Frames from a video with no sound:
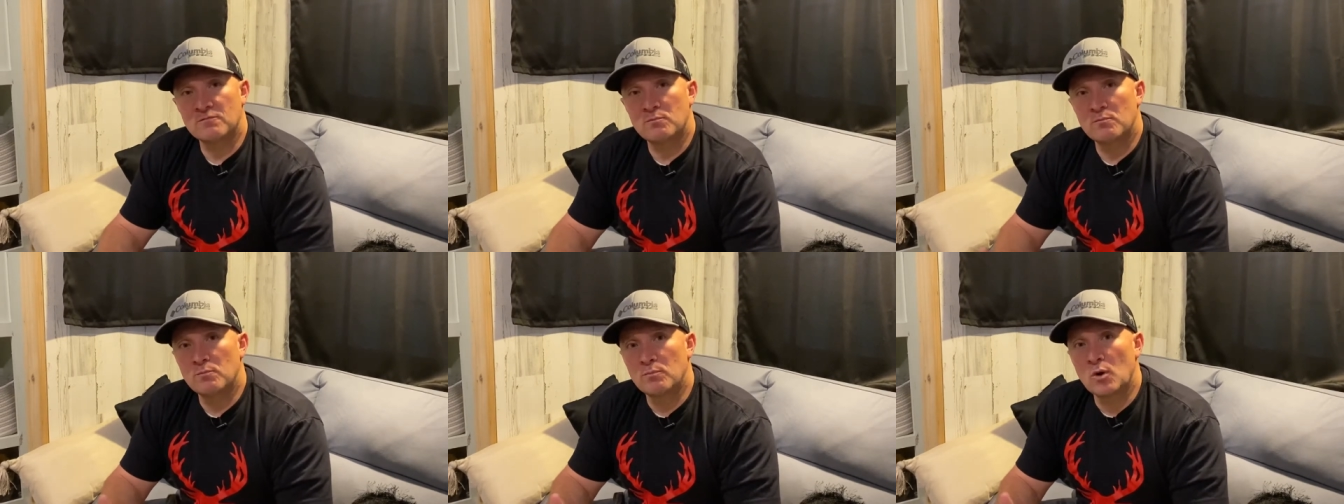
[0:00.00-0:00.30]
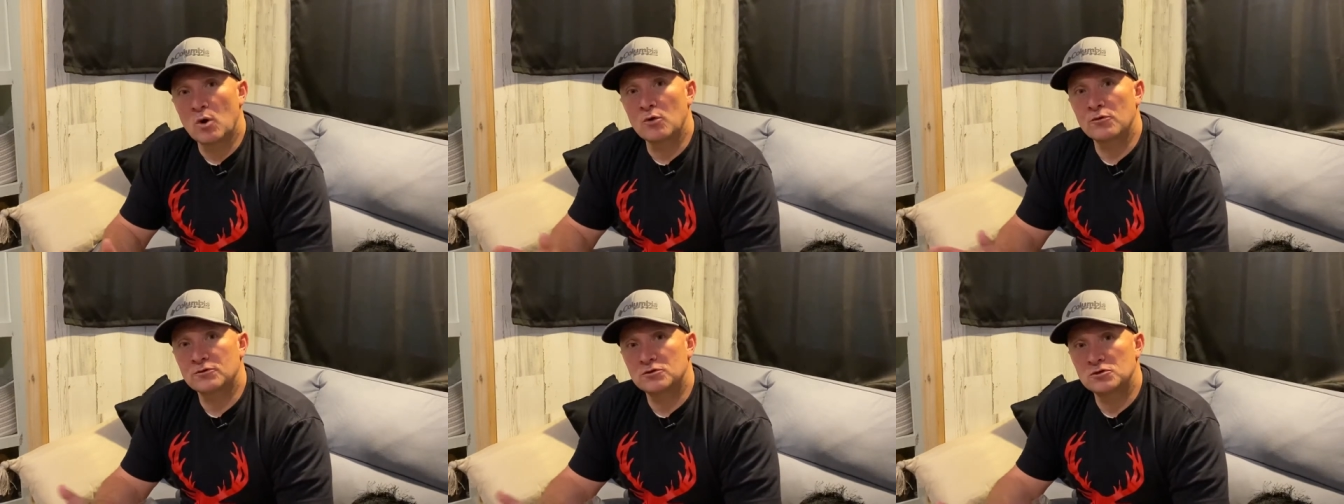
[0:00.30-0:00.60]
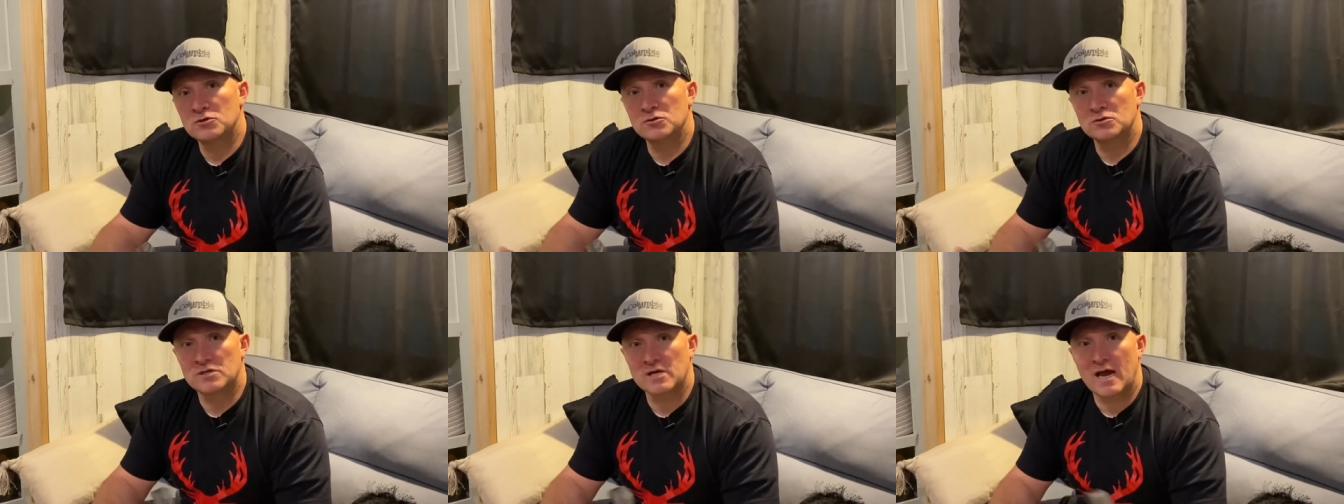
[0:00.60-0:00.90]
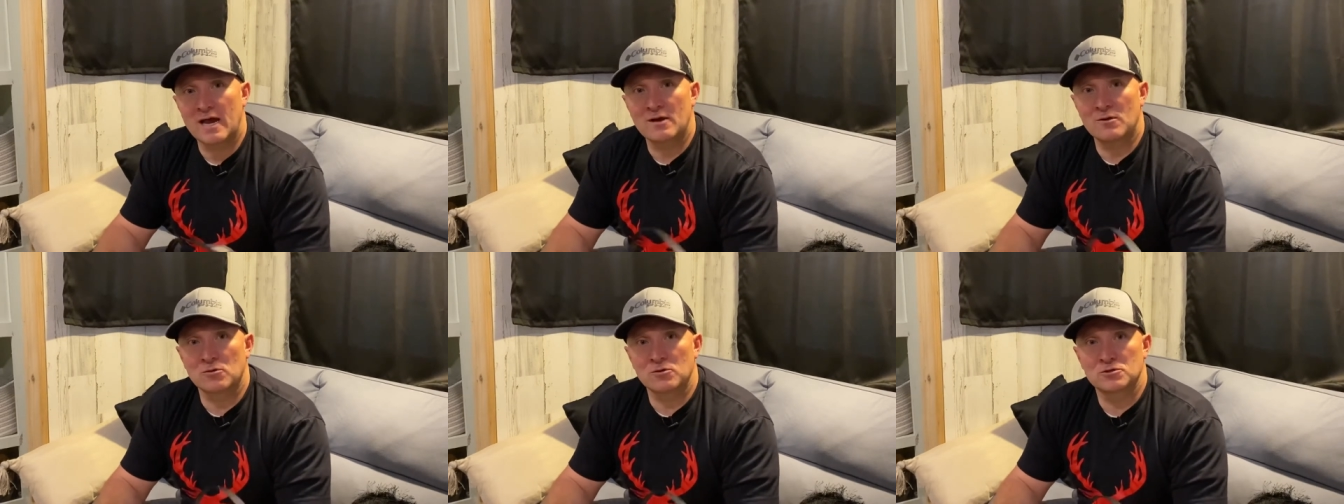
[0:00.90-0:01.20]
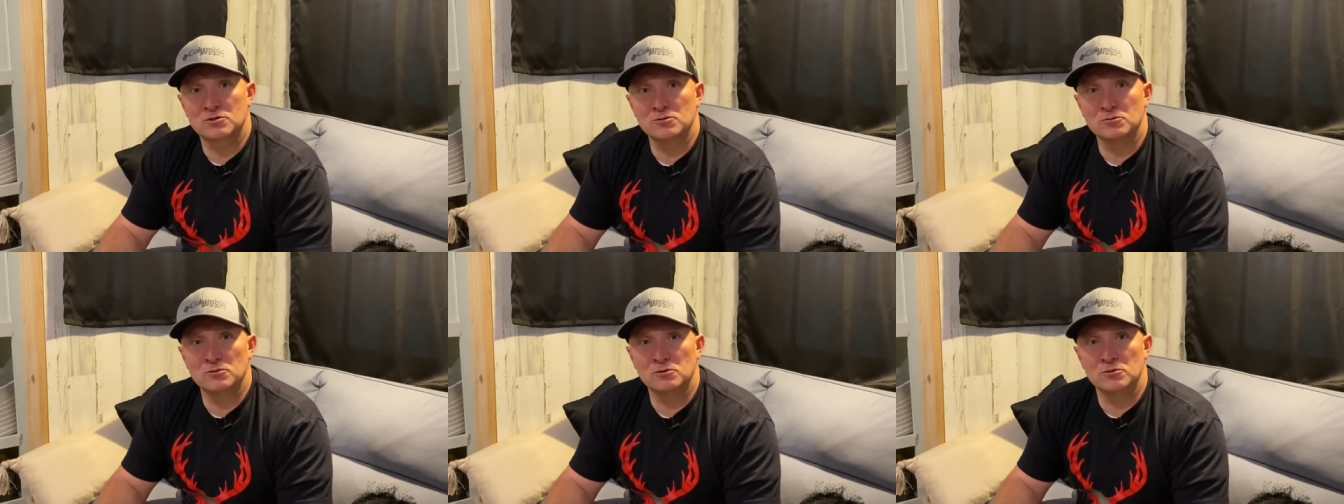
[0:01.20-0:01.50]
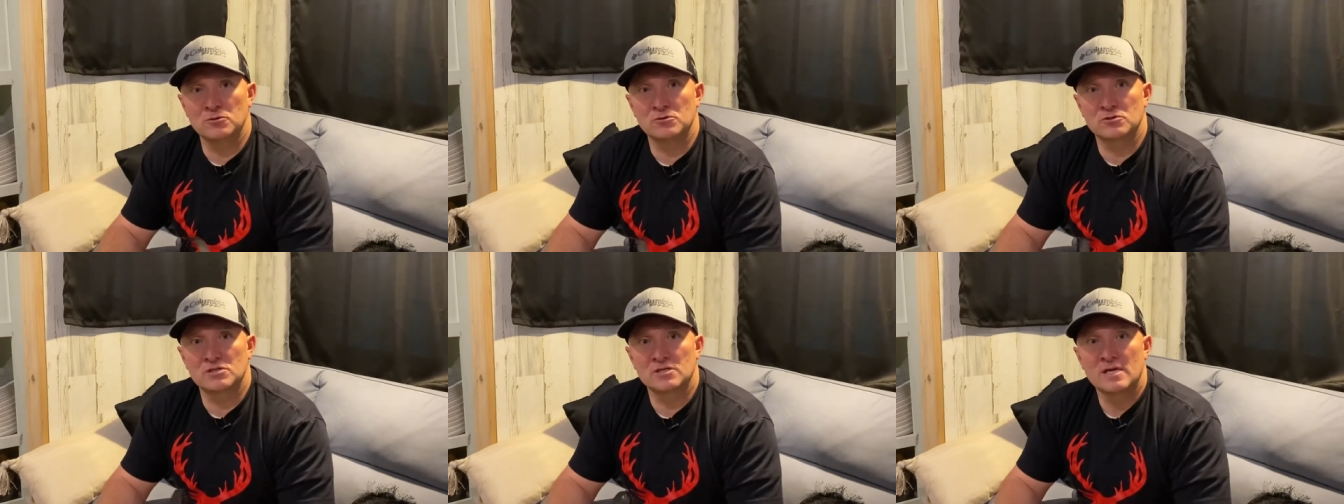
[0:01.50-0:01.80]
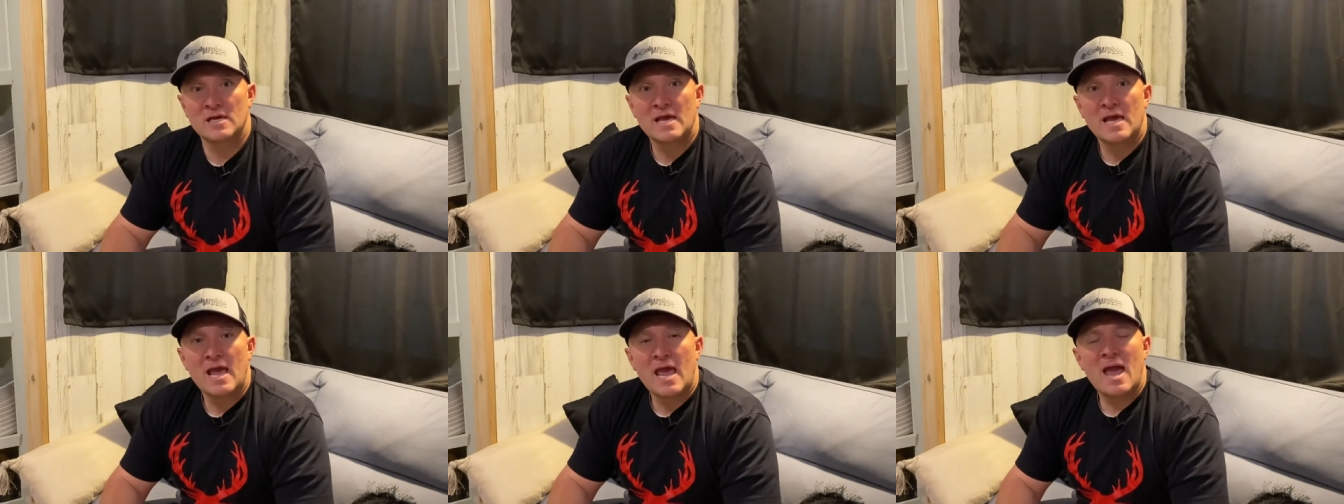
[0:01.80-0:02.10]
both too tight or too loose,
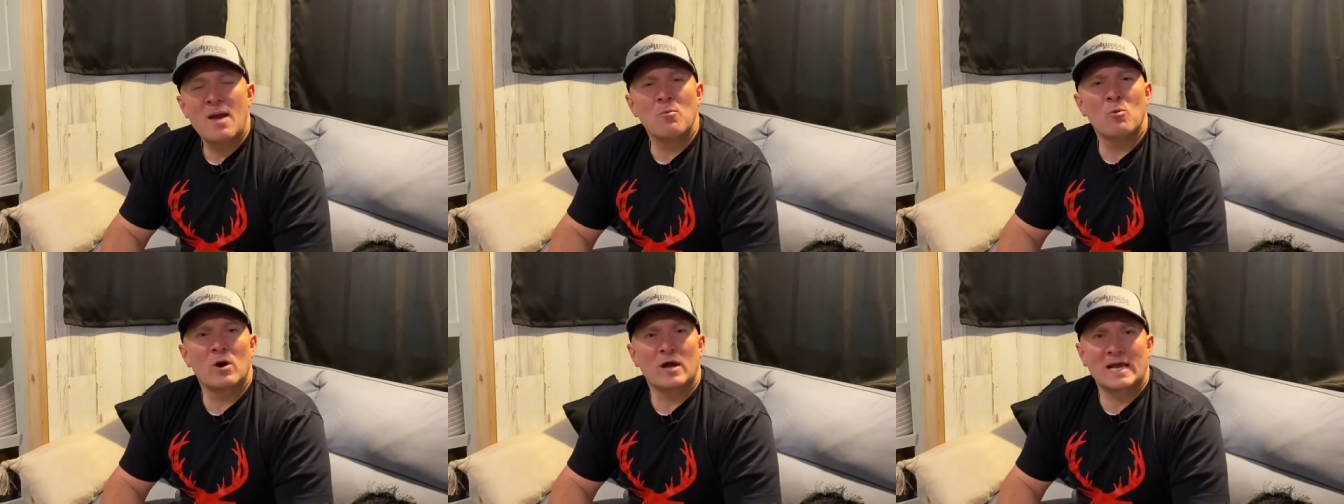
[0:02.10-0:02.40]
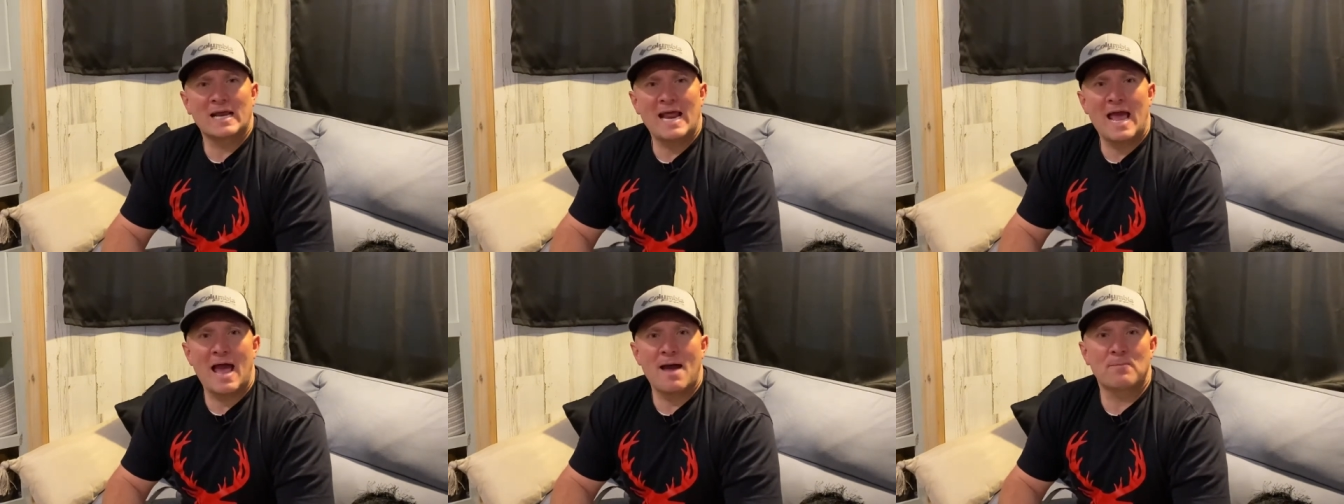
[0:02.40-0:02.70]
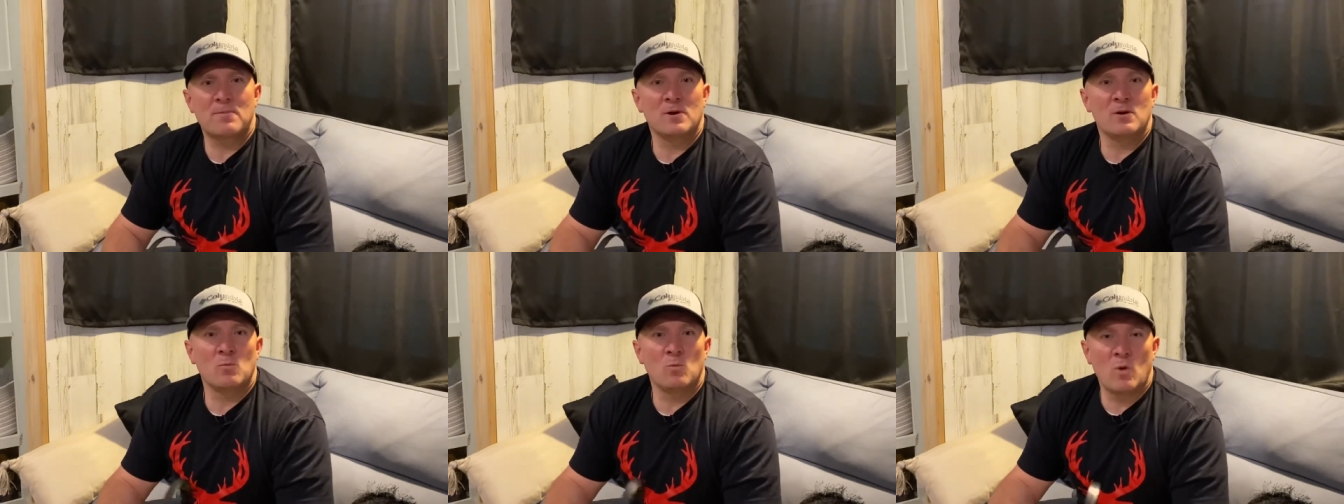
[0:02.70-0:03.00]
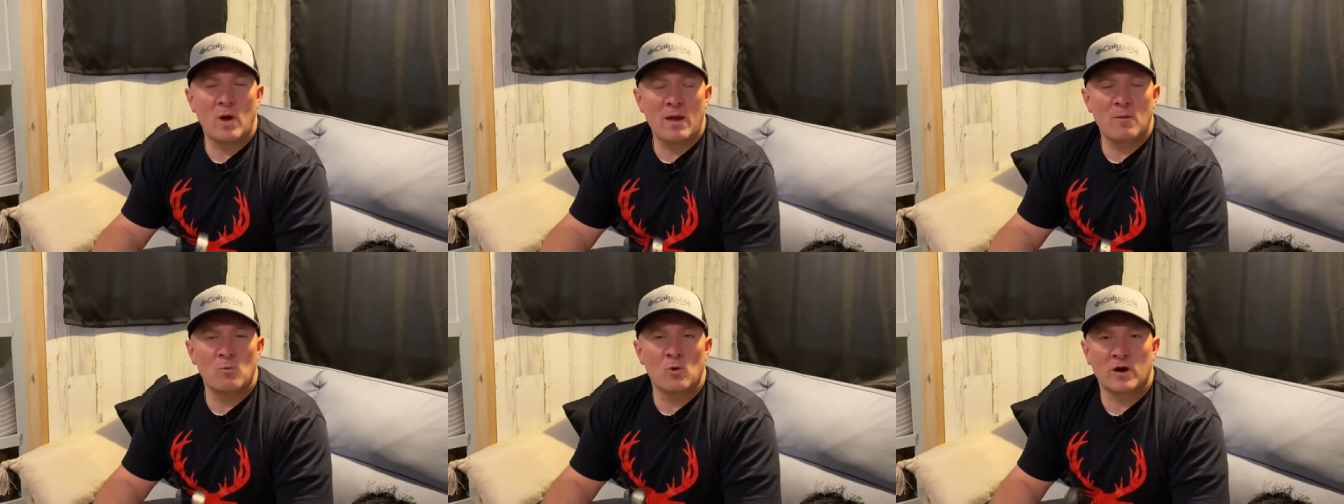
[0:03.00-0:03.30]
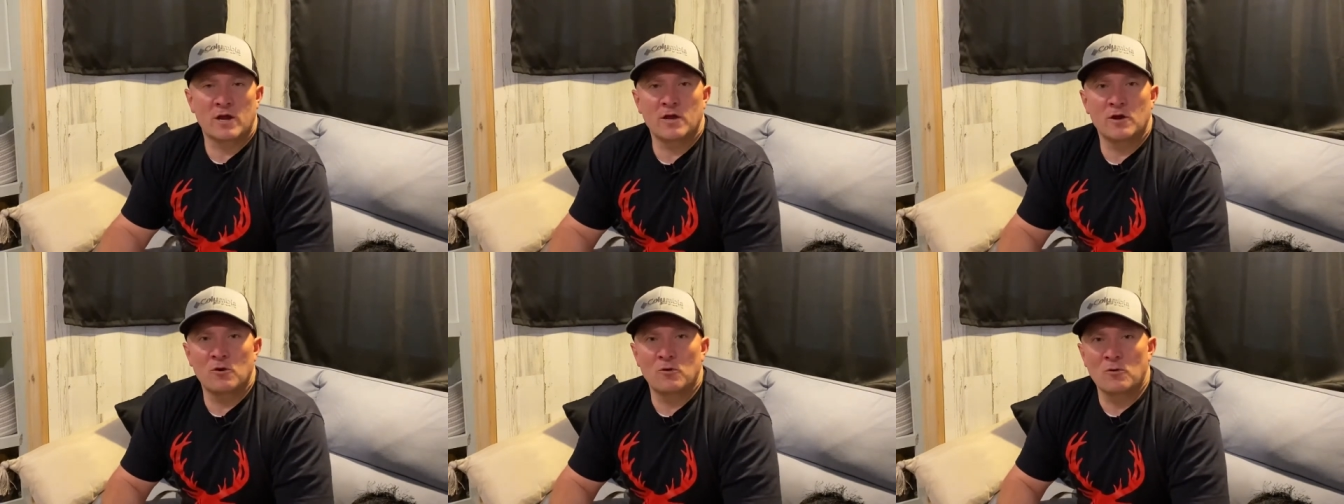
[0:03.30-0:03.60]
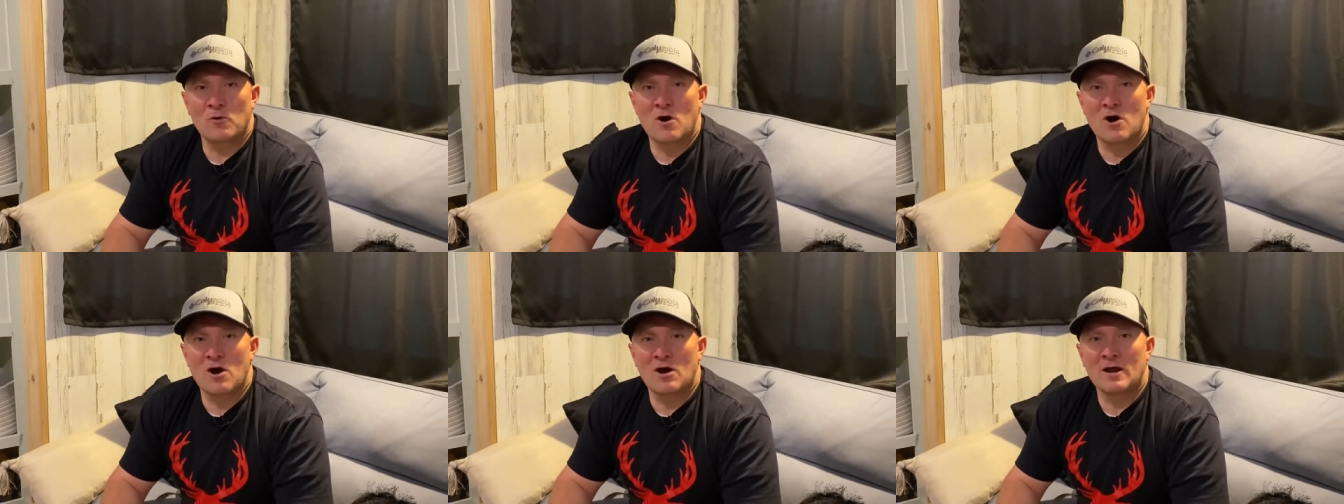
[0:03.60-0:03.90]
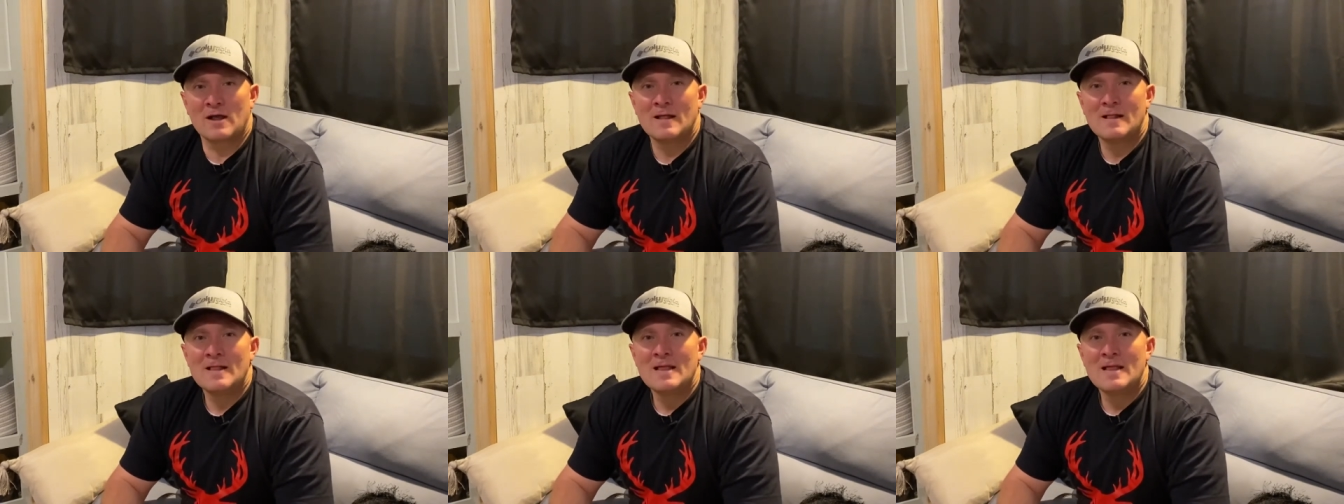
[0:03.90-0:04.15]
and what can happen and what can go wrong.